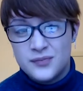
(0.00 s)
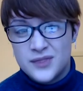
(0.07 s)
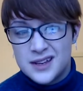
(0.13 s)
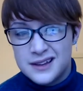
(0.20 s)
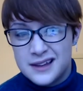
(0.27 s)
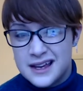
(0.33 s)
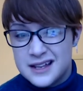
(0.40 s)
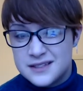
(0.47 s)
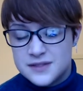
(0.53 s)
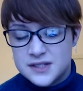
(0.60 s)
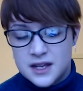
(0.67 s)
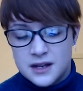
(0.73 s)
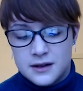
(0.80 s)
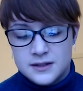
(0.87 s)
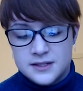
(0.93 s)
layers of
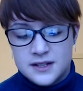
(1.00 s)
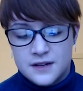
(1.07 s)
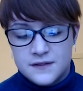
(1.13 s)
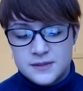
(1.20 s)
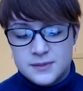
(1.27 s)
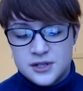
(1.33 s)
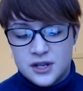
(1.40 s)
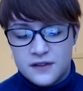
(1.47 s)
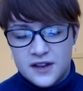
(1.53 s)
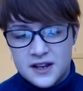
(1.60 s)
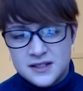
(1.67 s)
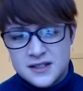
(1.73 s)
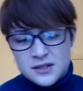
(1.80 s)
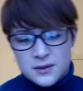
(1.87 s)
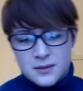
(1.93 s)
skin and stuff for special
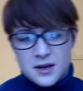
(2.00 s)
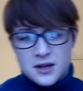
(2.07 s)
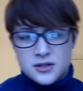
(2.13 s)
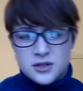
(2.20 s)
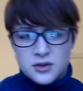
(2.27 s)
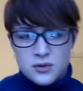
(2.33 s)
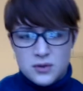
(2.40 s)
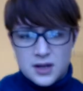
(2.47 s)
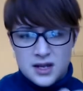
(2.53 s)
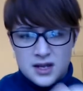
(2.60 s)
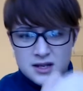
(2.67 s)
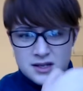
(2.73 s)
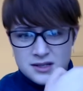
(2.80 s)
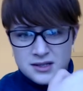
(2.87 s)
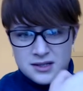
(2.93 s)
effects. What I'm going to do
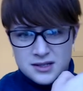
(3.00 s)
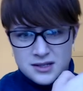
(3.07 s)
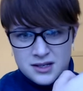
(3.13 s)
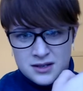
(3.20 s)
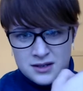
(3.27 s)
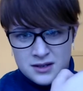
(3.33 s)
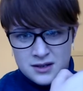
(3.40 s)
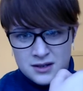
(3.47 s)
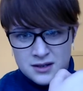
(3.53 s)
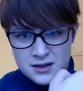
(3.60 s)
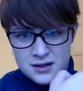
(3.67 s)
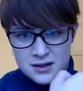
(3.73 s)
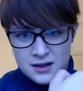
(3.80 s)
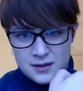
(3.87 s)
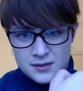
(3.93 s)
is,
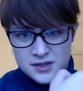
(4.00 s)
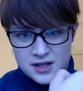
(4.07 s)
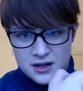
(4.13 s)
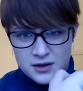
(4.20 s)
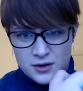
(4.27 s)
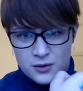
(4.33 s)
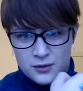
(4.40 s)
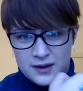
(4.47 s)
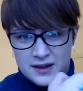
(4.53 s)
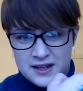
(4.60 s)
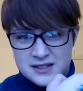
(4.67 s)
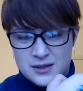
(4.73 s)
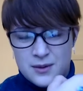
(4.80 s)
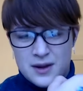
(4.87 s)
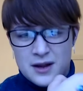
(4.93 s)
I'm just going to do a real
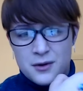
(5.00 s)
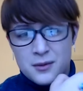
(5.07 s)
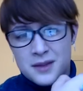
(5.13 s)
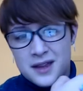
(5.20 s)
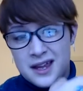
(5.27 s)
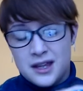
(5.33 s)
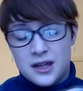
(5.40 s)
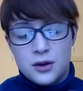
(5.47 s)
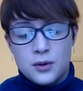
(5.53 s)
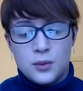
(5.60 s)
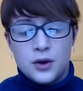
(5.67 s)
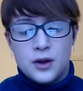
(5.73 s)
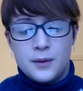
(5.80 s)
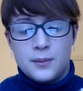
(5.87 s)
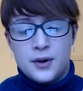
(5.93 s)
easy way. Normally you
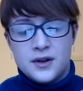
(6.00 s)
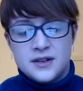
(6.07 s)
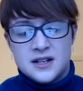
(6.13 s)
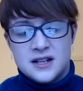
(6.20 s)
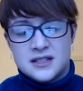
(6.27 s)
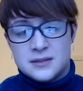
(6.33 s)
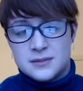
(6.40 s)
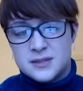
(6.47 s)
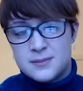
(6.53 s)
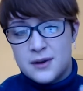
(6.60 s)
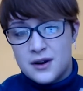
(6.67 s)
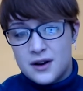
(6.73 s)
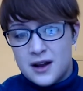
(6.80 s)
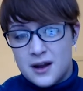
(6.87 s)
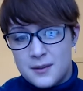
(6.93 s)
would put down some
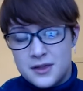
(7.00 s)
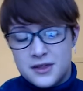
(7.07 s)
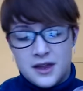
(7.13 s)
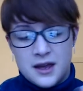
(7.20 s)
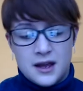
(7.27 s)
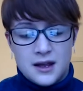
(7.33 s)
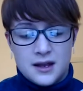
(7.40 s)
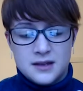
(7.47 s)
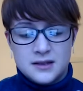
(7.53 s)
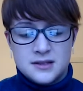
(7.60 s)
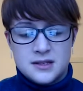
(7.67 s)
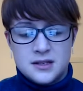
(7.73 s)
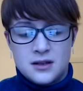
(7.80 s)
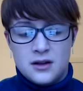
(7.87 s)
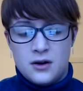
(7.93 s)
spirit gum and
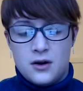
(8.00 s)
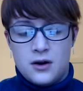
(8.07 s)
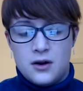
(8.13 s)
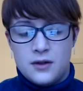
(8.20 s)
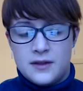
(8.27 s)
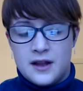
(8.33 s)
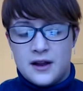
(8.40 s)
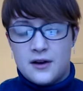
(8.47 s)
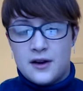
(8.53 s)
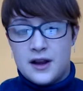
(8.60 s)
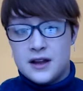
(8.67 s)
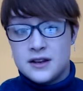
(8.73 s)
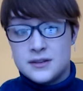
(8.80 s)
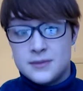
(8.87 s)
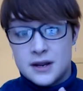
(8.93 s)
things on the
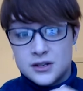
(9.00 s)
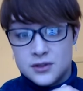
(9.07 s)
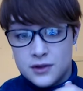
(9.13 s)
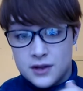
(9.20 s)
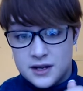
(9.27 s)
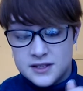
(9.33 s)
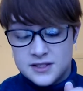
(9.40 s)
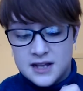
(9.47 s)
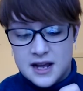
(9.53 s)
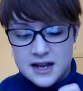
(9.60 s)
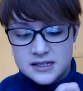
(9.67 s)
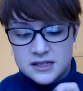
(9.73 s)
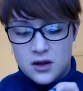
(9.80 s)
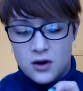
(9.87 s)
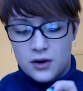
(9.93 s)
area to make sure that it stays
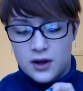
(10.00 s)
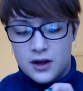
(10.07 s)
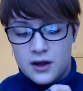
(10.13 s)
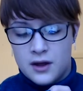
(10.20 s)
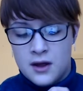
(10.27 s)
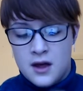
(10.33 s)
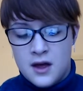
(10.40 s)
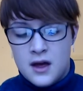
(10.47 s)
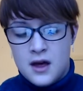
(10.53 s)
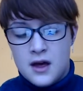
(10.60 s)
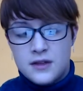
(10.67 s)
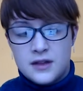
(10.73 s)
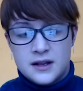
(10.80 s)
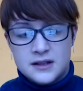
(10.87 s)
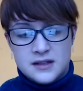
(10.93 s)
longer,
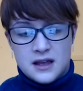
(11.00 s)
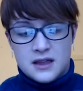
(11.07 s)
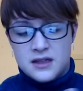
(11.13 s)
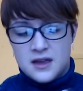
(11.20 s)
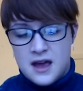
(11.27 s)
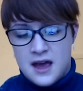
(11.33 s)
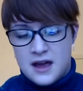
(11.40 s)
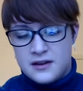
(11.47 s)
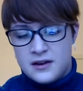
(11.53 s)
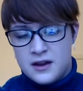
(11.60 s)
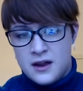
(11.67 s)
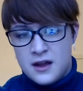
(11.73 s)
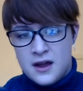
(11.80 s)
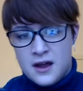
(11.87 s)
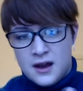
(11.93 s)
things like that.
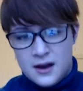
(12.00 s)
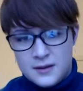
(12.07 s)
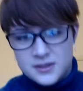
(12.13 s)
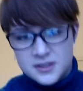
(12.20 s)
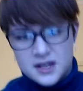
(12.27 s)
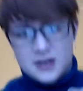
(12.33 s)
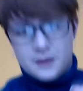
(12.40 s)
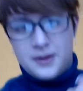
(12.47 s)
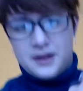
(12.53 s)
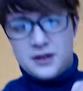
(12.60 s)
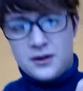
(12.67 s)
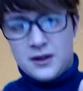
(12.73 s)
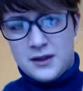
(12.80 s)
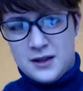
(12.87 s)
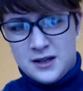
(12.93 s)
And I'm just going to be
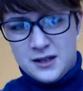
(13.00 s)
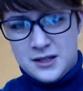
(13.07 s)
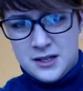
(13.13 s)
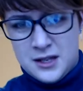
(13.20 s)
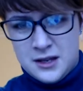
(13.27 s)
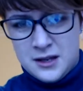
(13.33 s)
doing this.